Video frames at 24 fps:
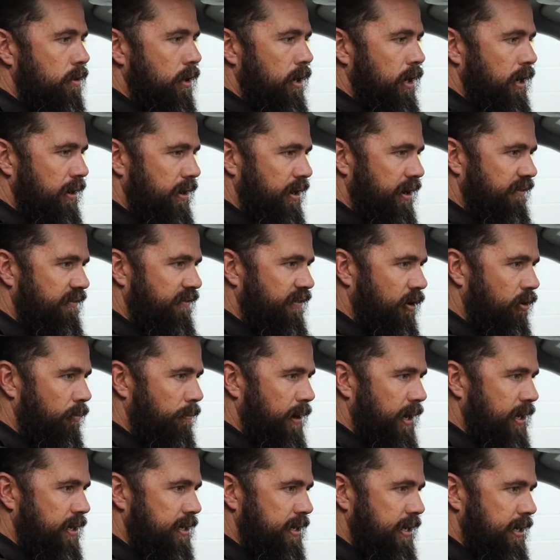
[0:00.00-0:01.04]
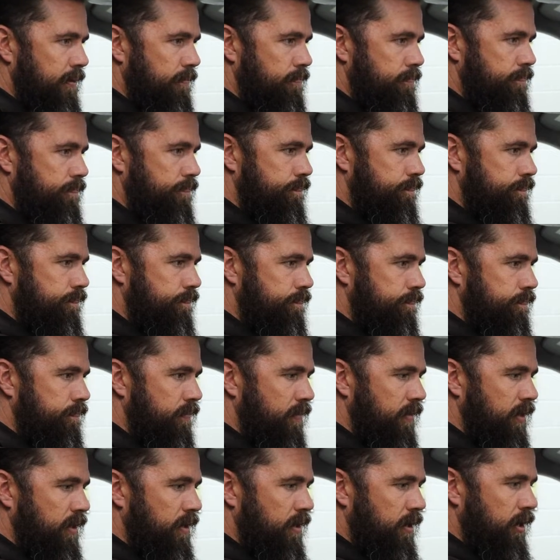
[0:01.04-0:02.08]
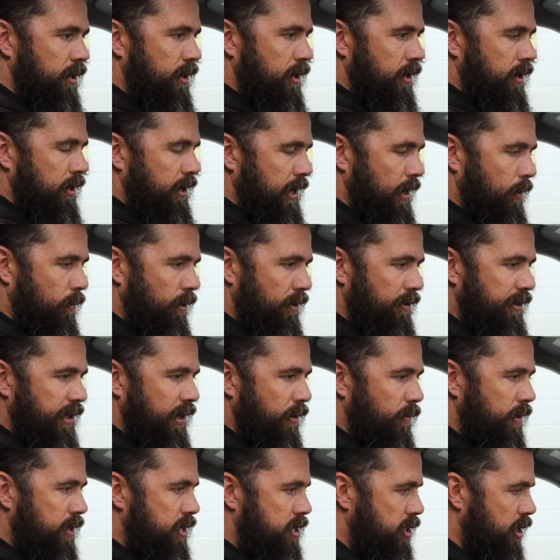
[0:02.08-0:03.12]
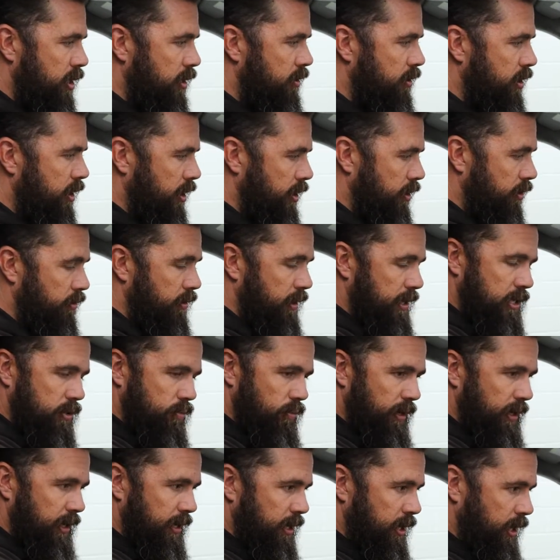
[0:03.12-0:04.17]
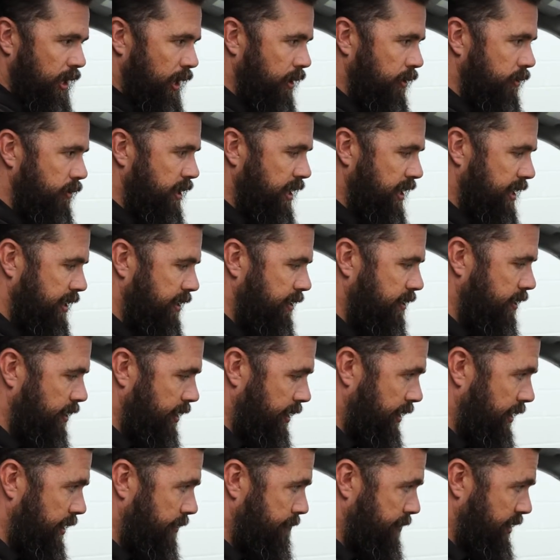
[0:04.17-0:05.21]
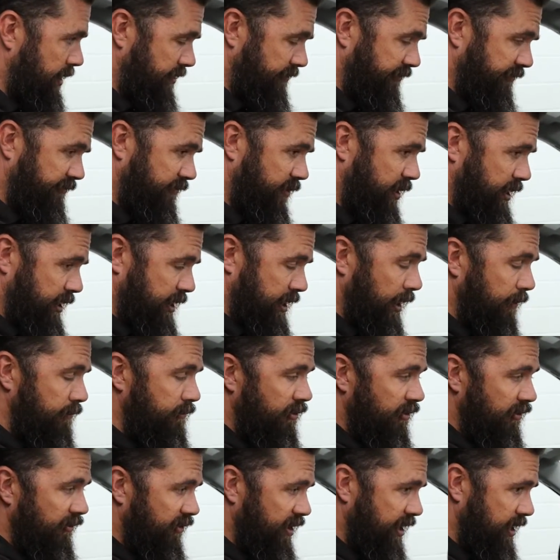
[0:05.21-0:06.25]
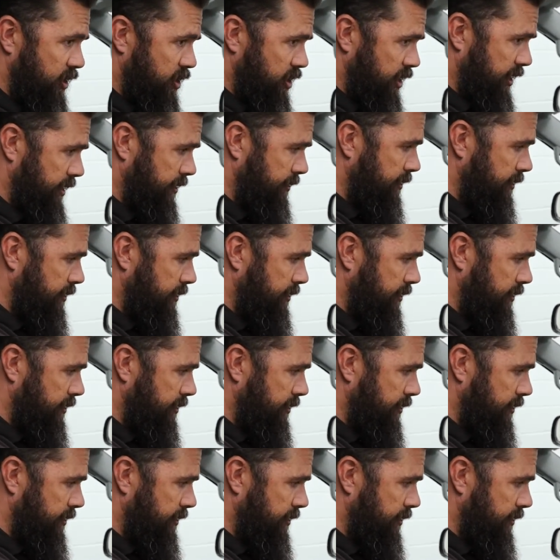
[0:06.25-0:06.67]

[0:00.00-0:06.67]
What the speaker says: and they fold back down. Now, one thing we do is we code in a comfort feature